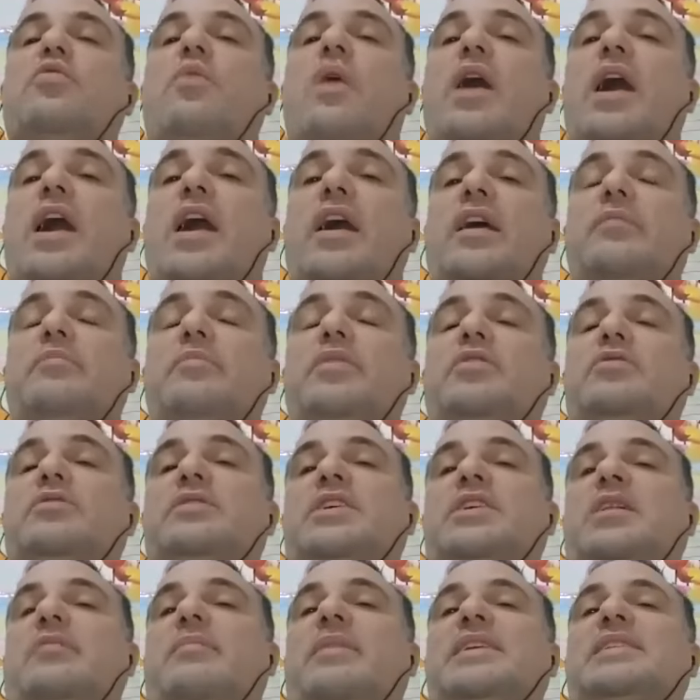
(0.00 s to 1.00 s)
Why?
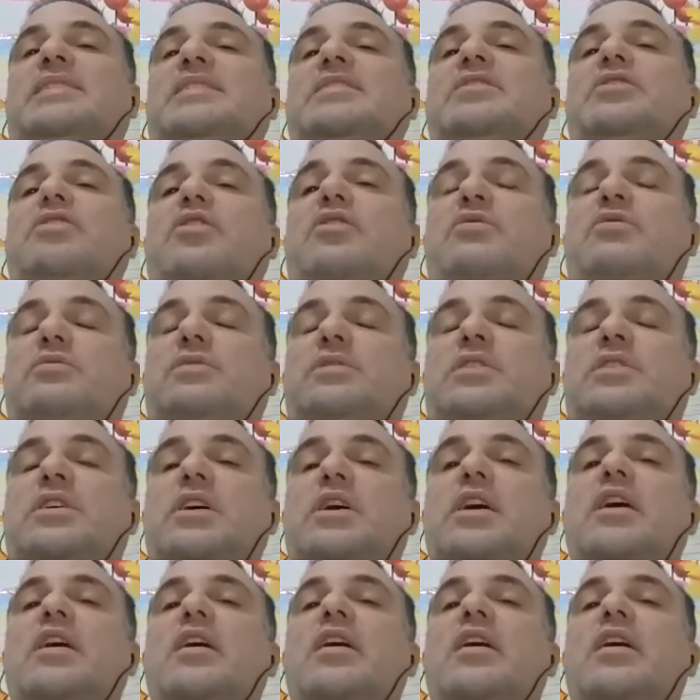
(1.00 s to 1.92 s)
Because Hamas knows